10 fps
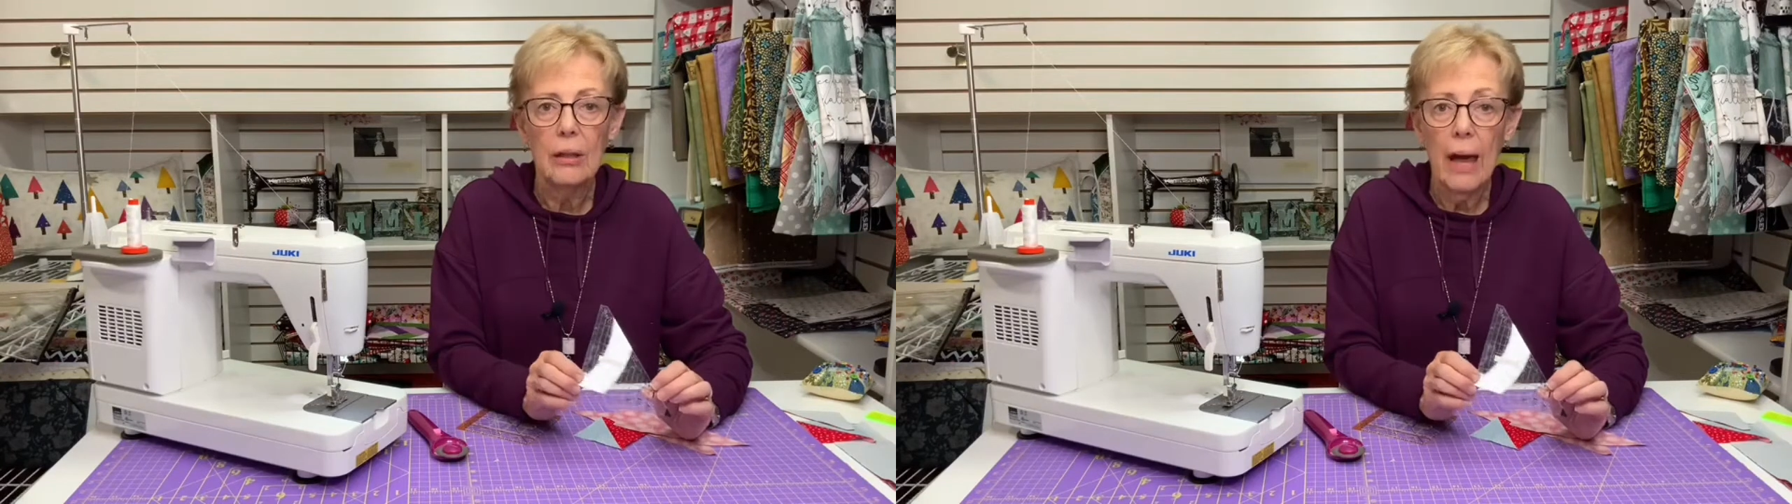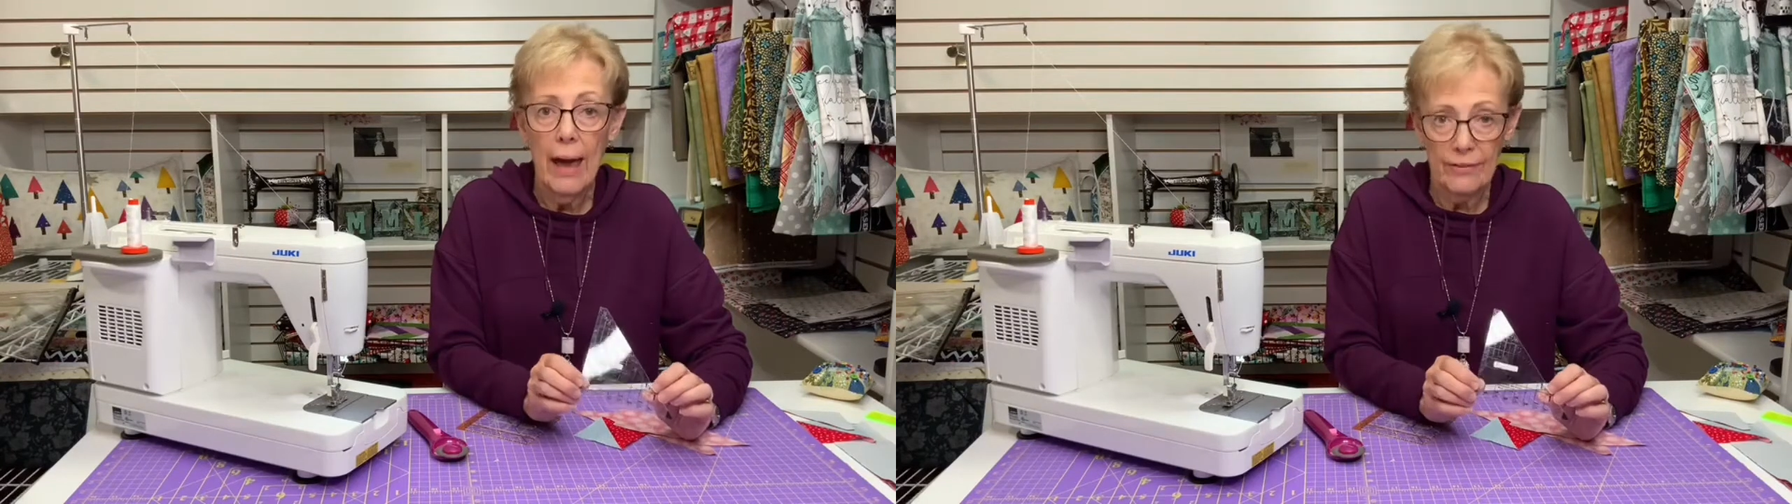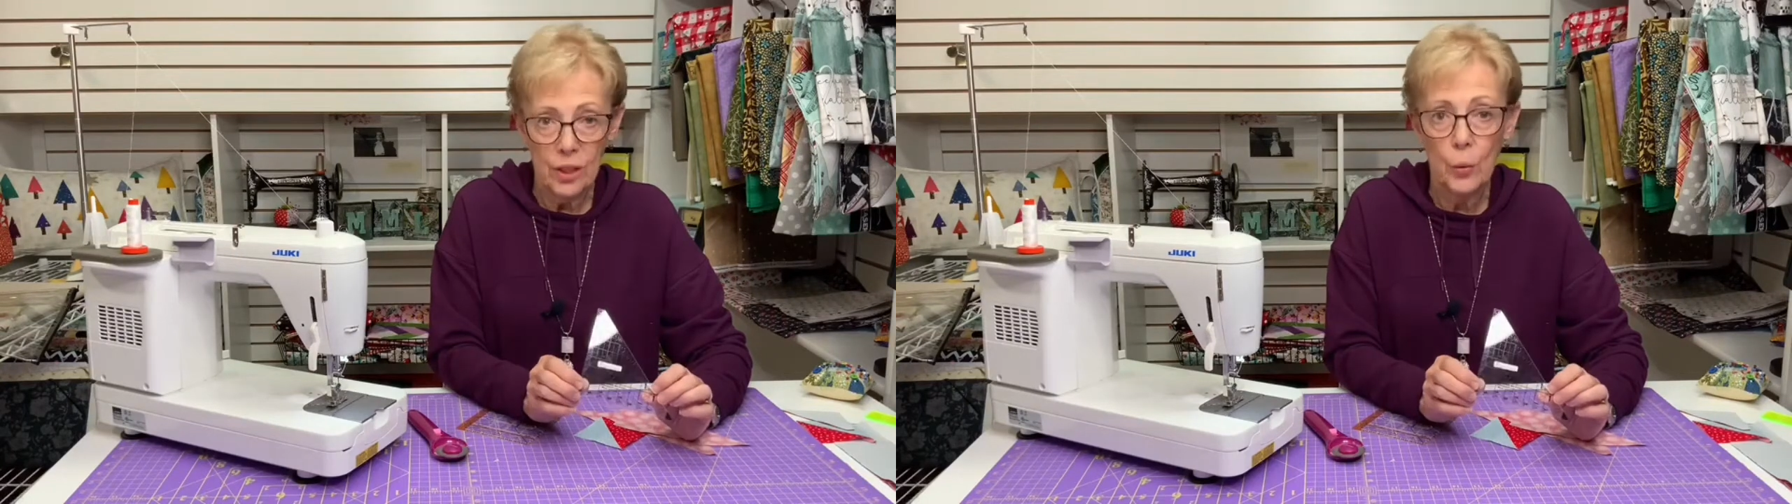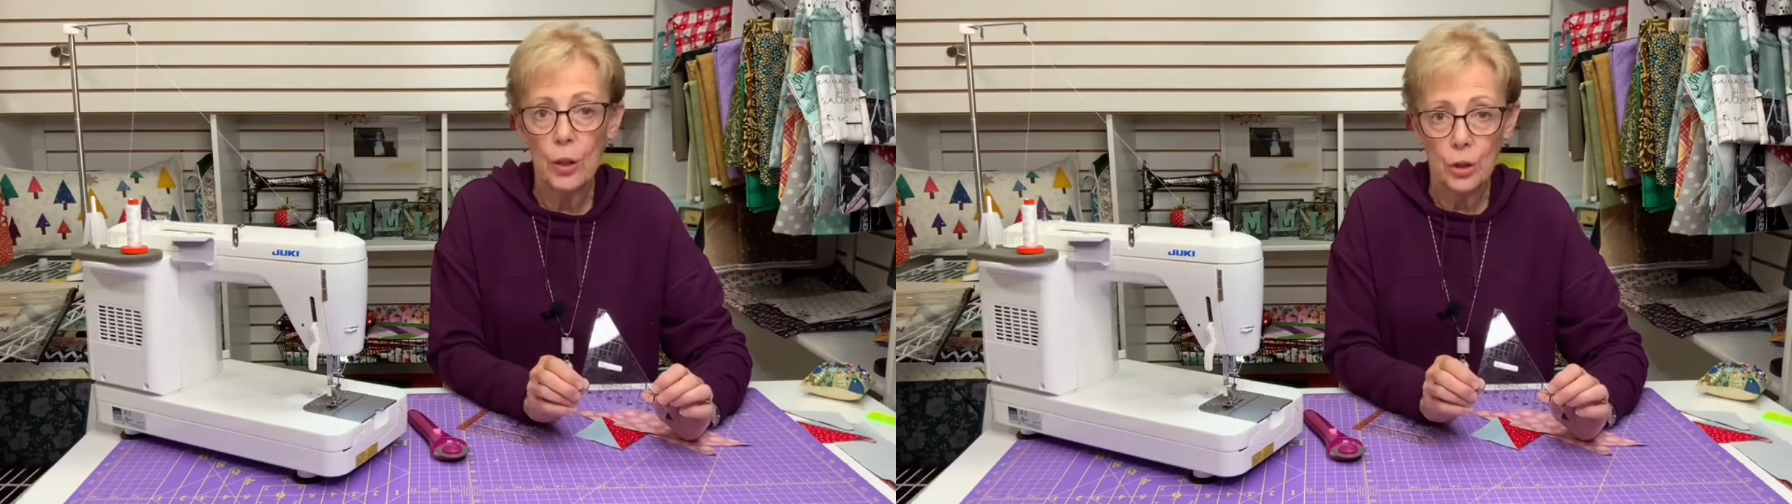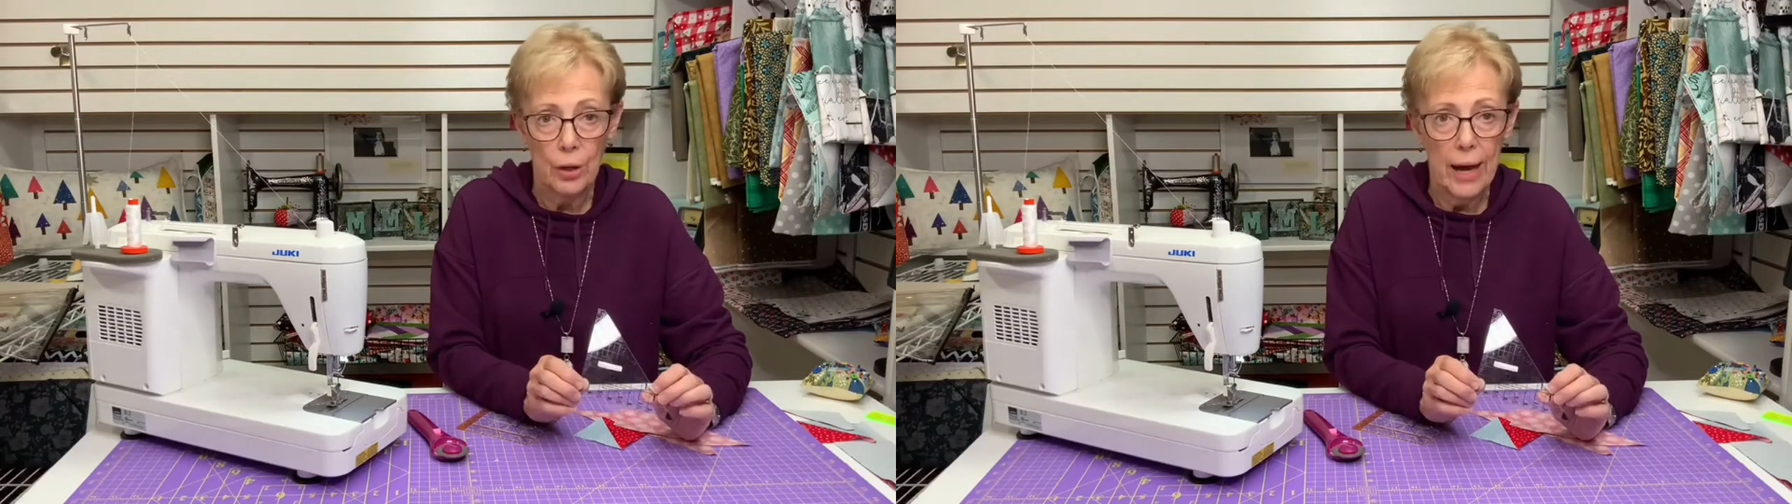half square
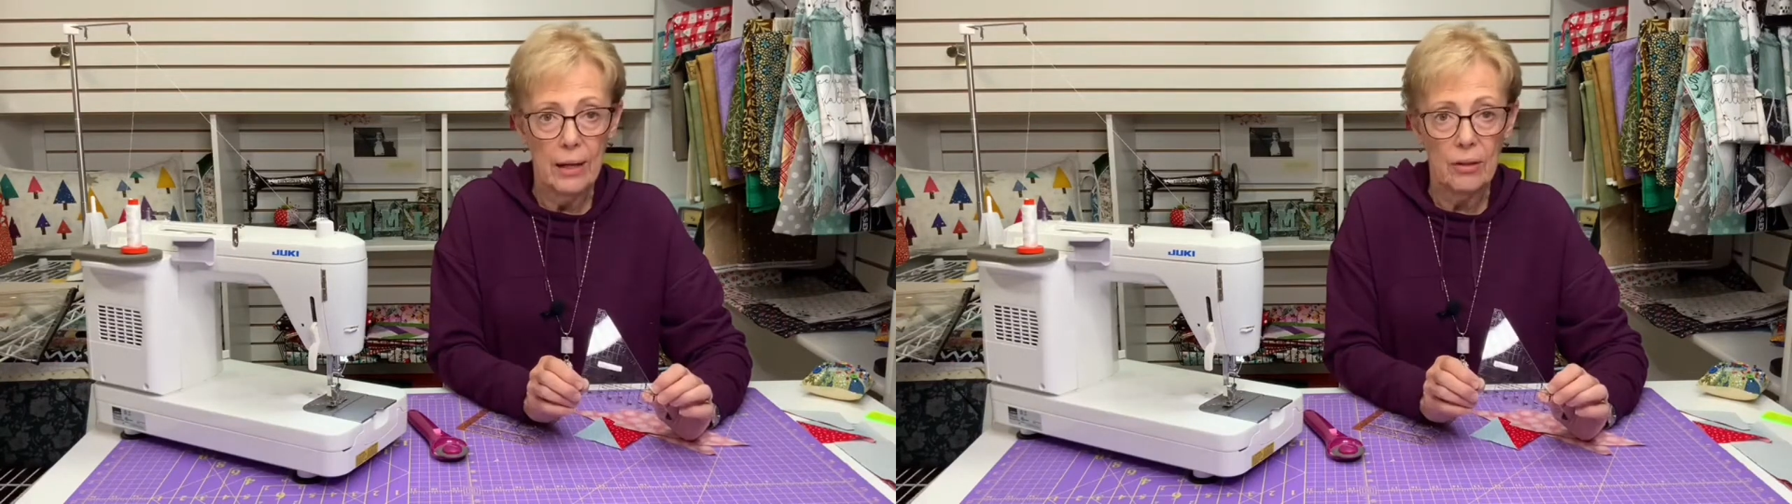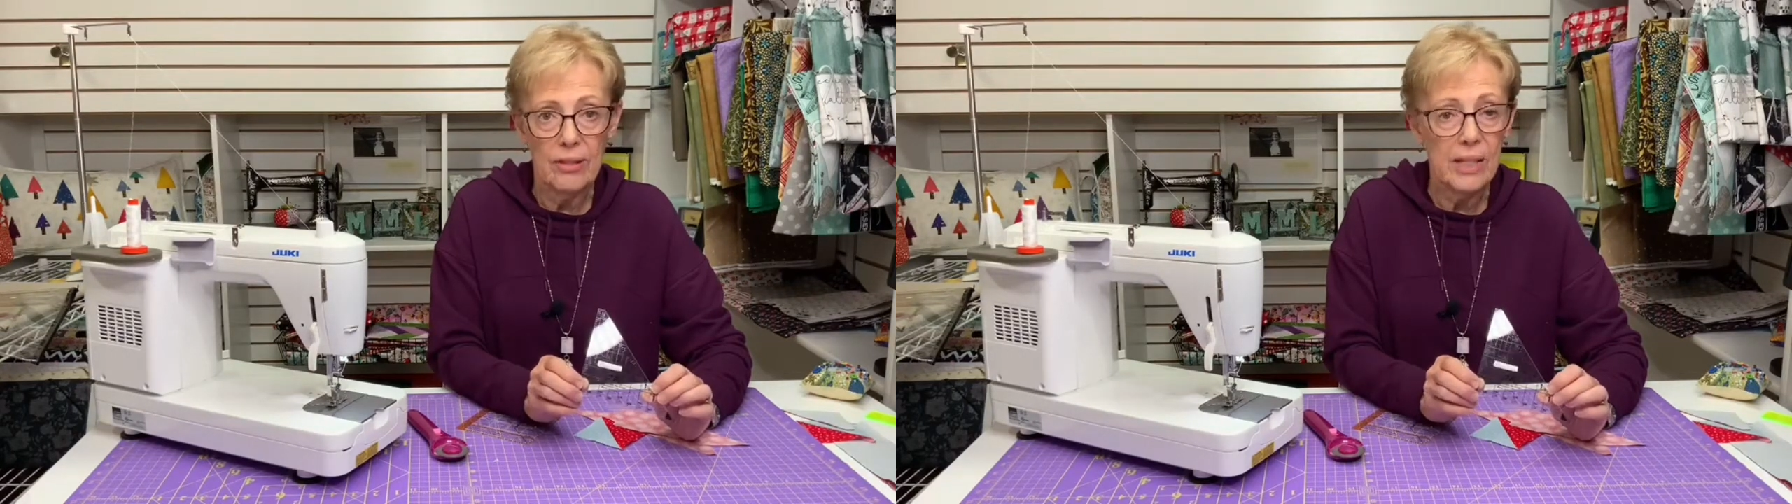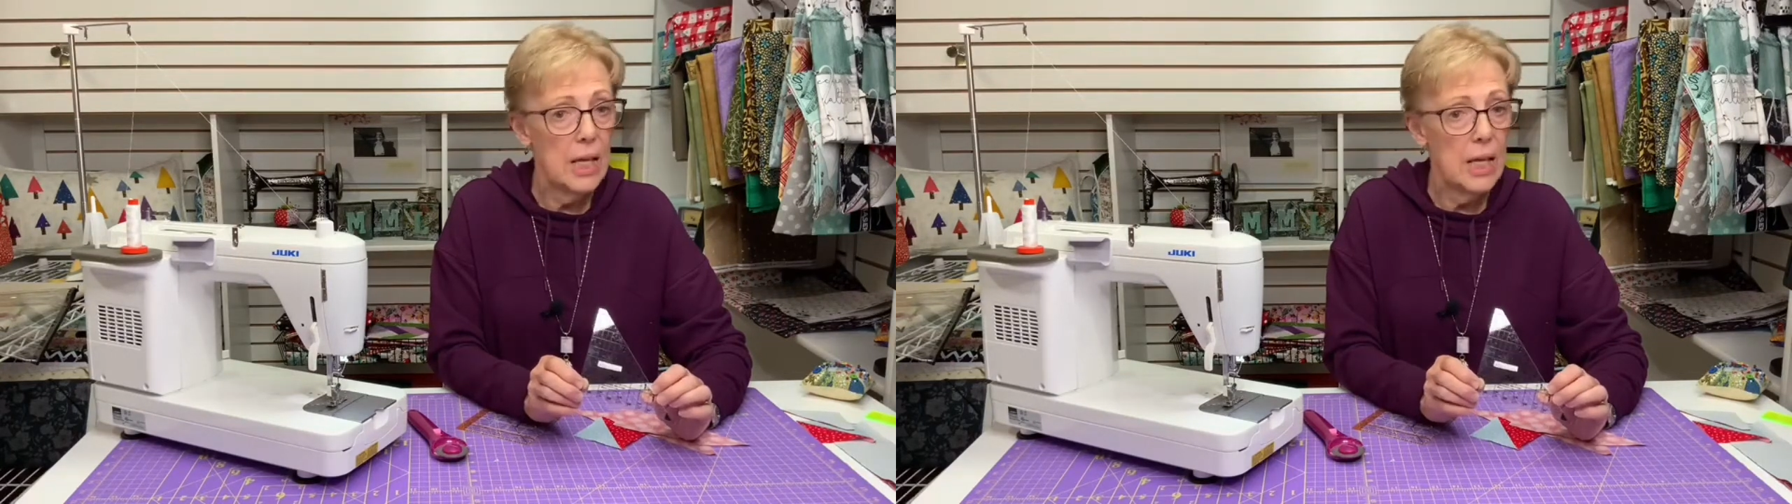triangles